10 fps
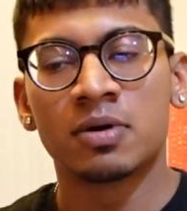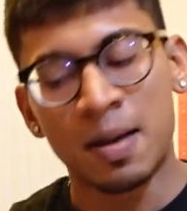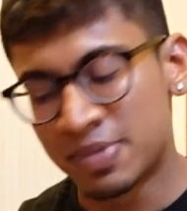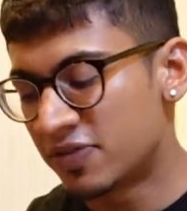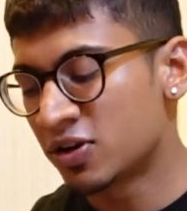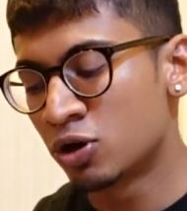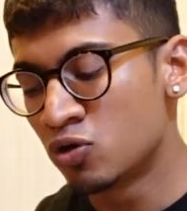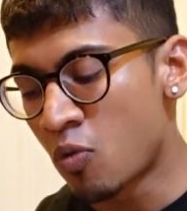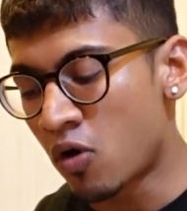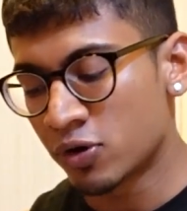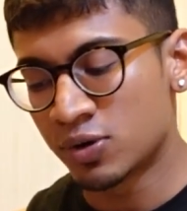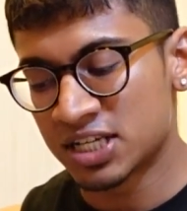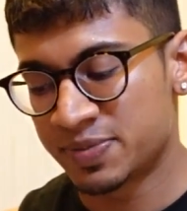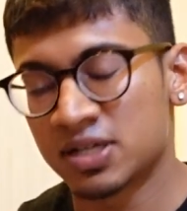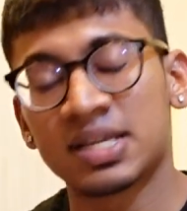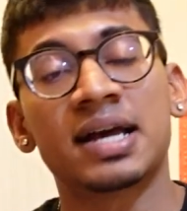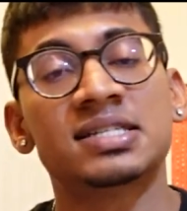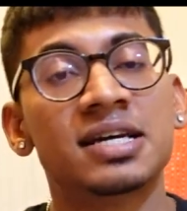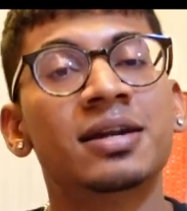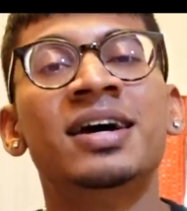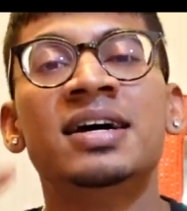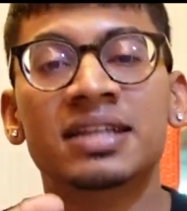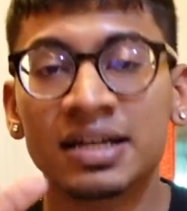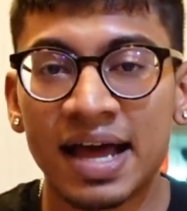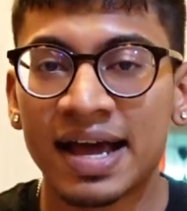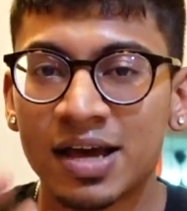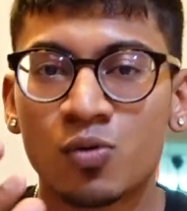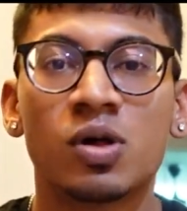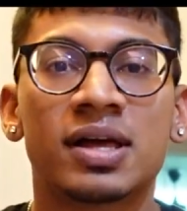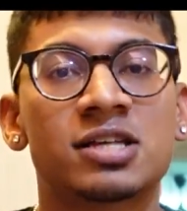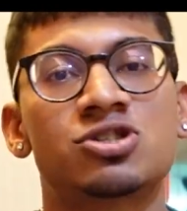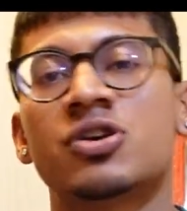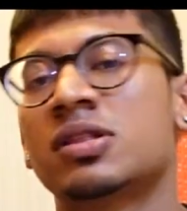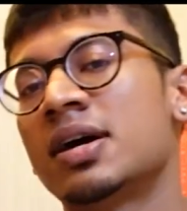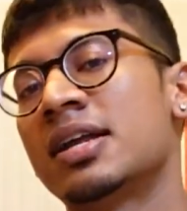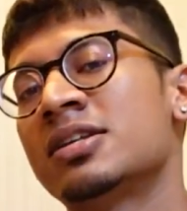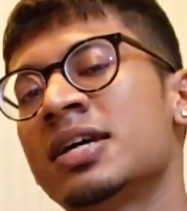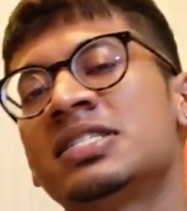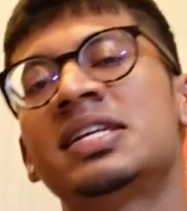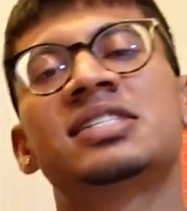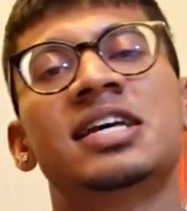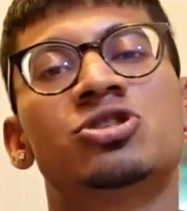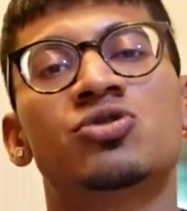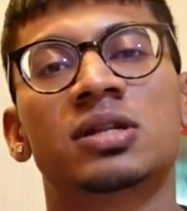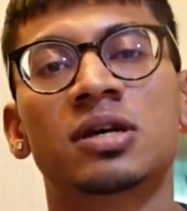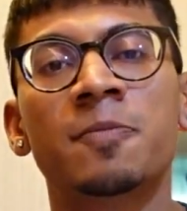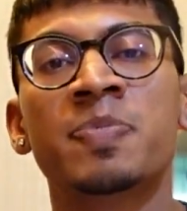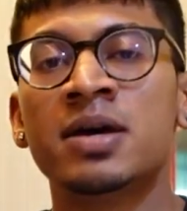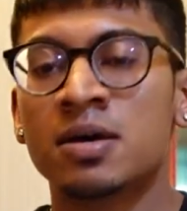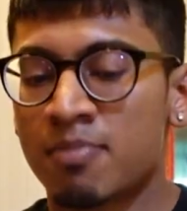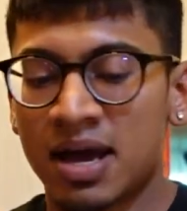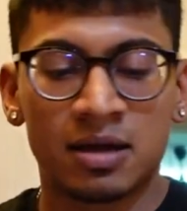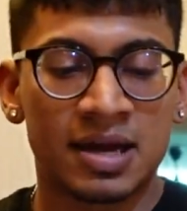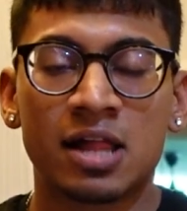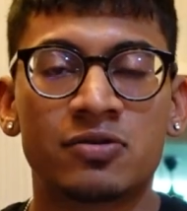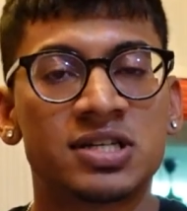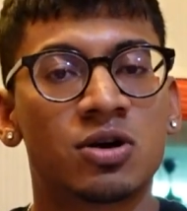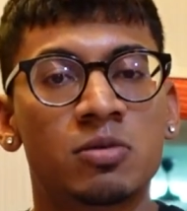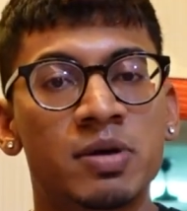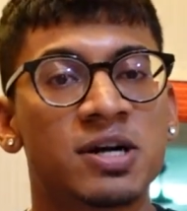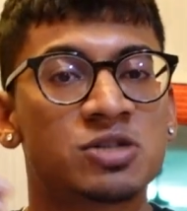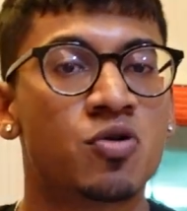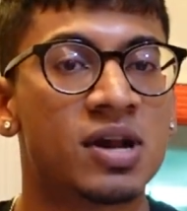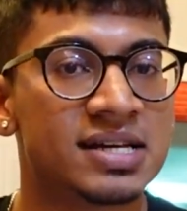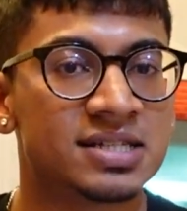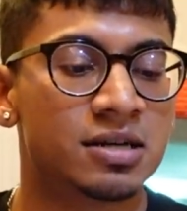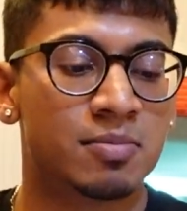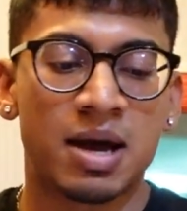I'm definitely going to do more for you guys because like I said, the diet will get stricter, and as things get stricter, my calories are going to be much more lesser.